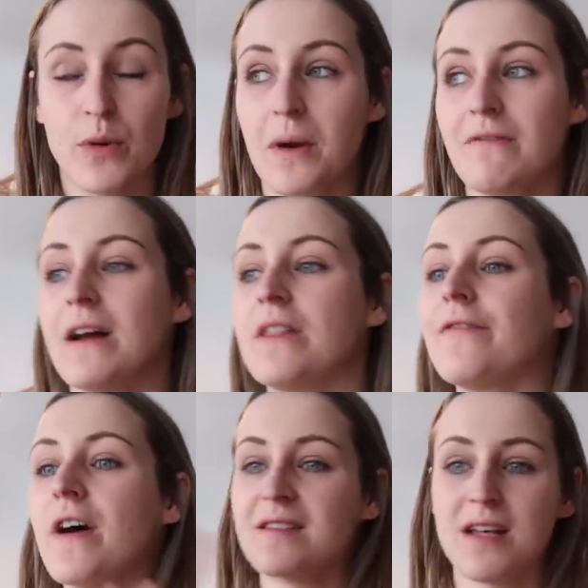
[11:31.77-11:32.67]
We went around the
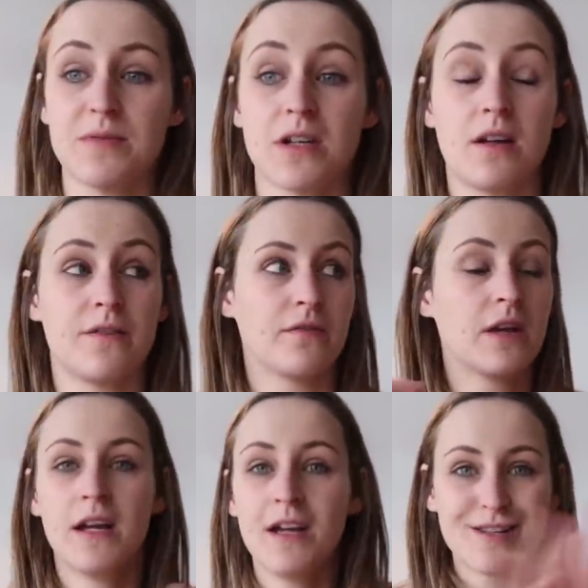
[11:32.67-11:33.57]
first time to kind of
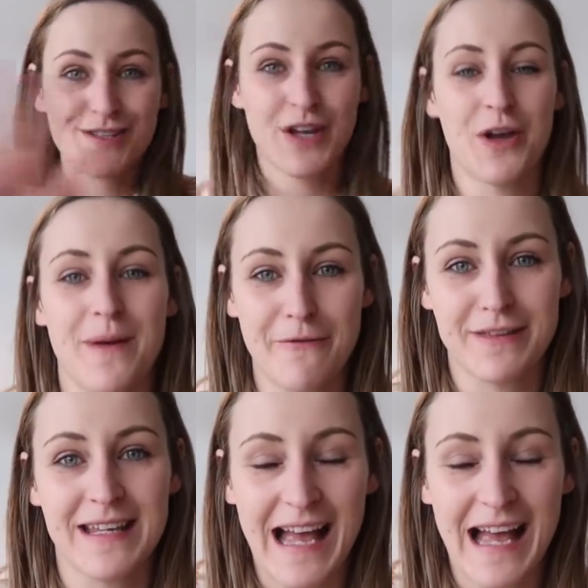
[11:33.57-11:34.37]
scope everything